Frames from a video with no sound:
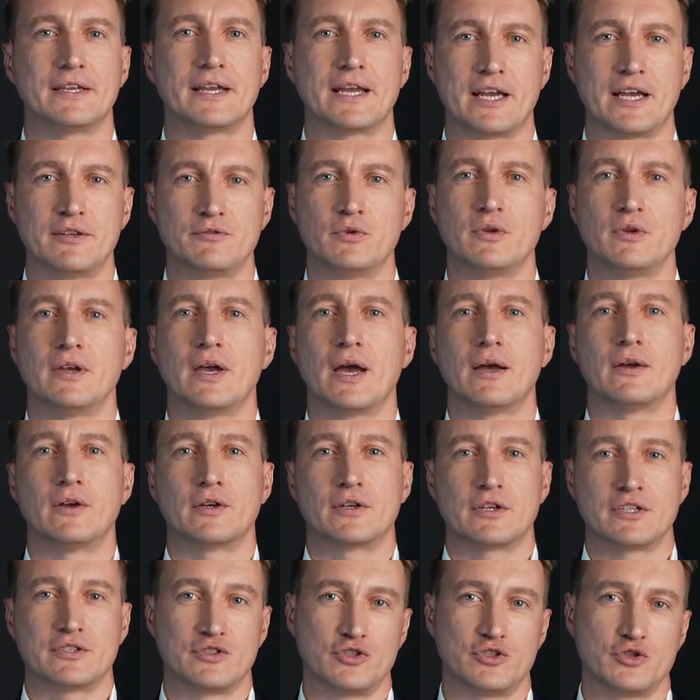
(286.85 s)
And for younger
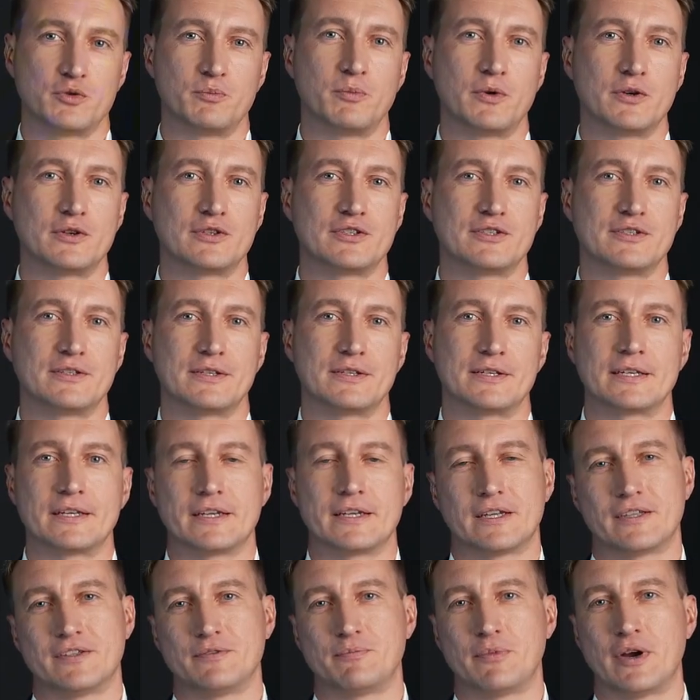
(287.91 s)
consumers,
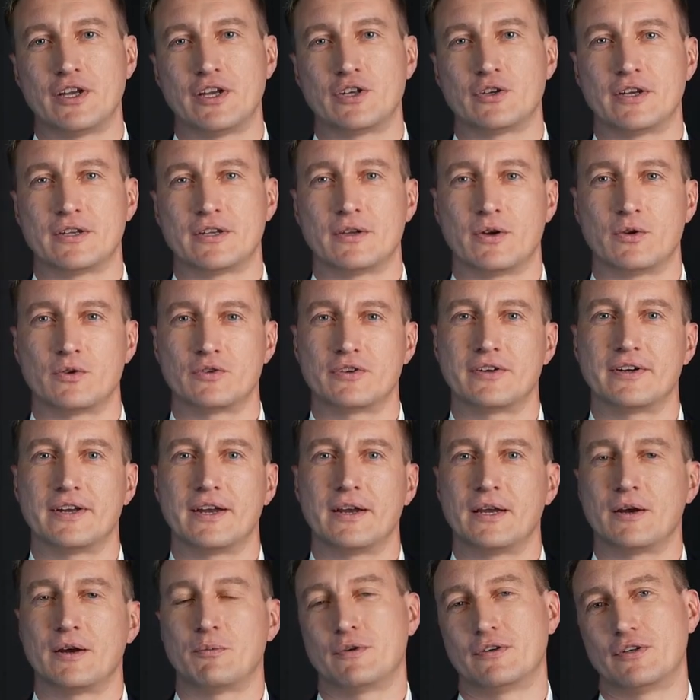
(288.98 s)
especially those
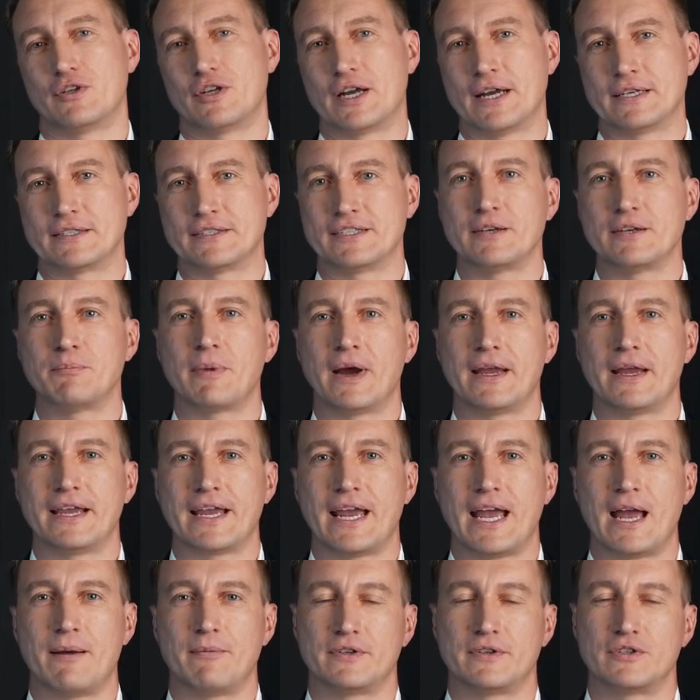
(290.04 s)
dealing with Gen Z money
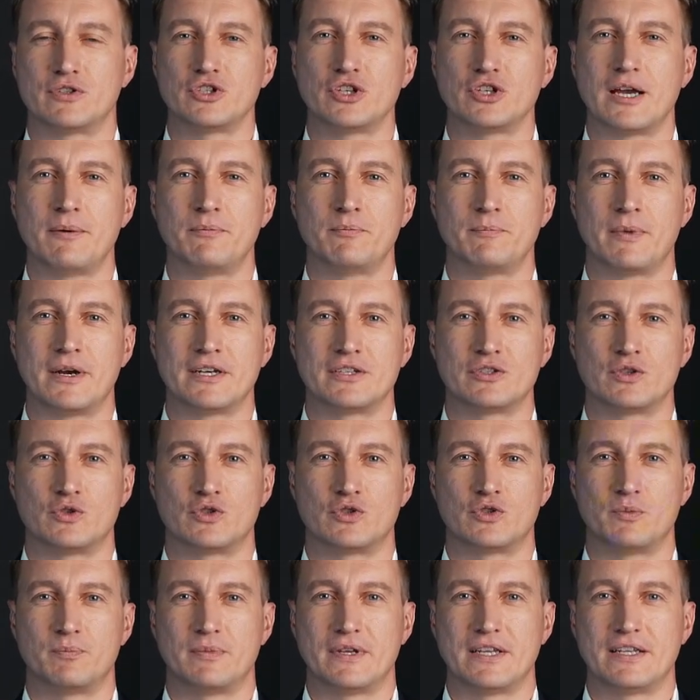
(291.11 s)
habits shaped by
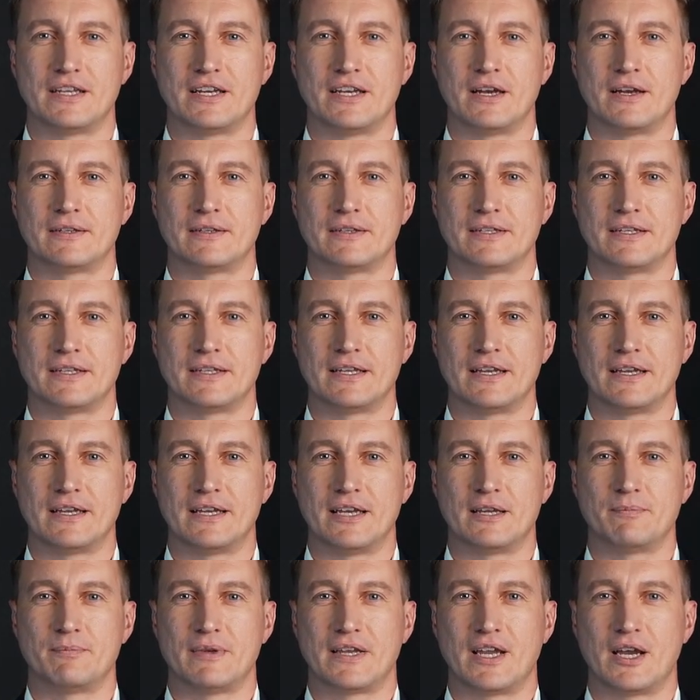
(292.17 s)
social media,
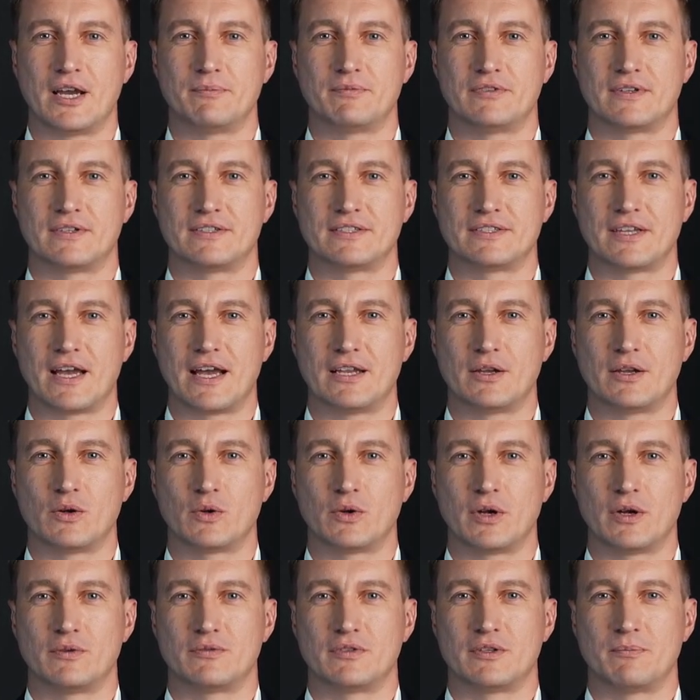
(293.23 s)
it becomes a cycle
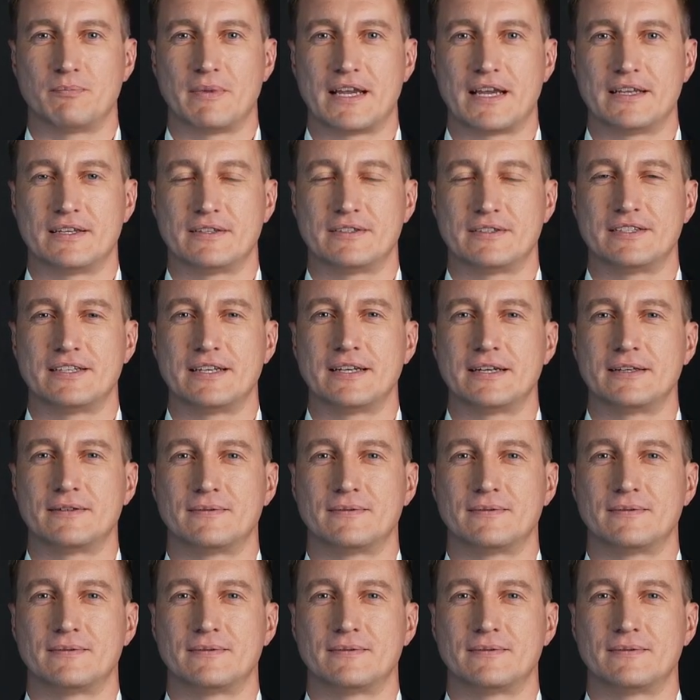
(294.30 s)
of dependency.